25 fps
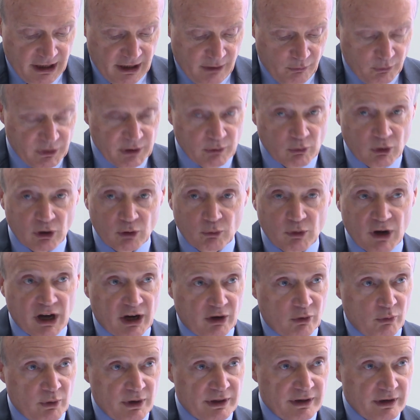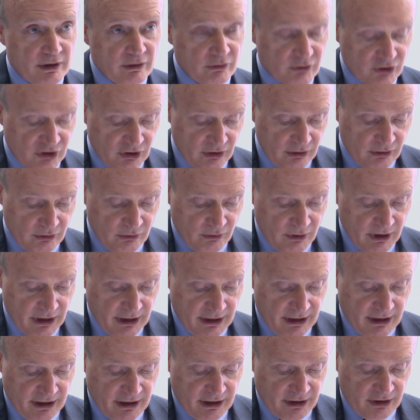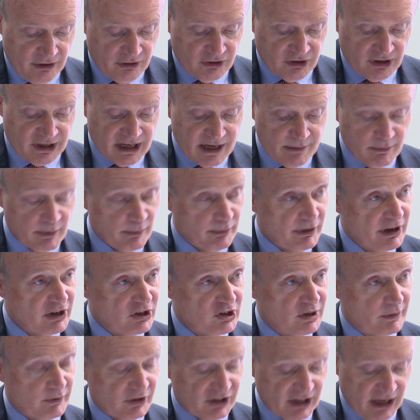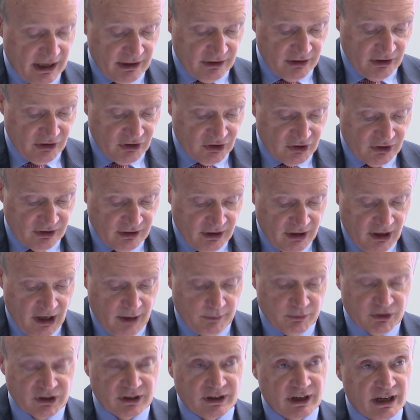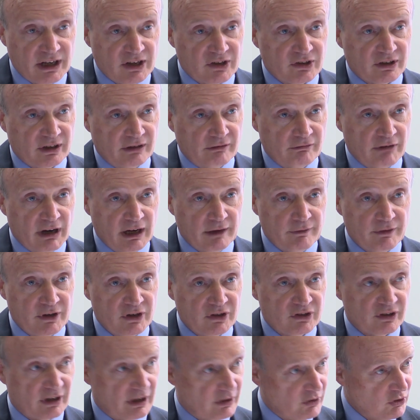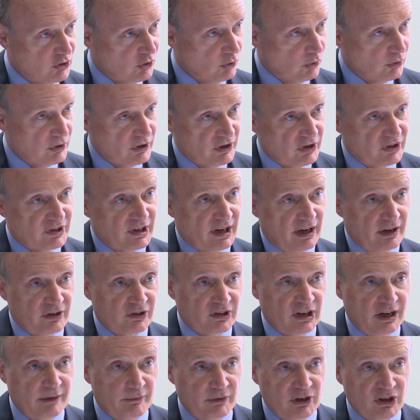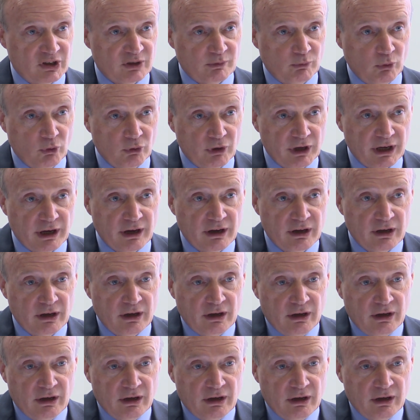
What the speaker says: We will work with you to keep apprenticeship standards up to date and relevant. And I was talking to Simon this morning.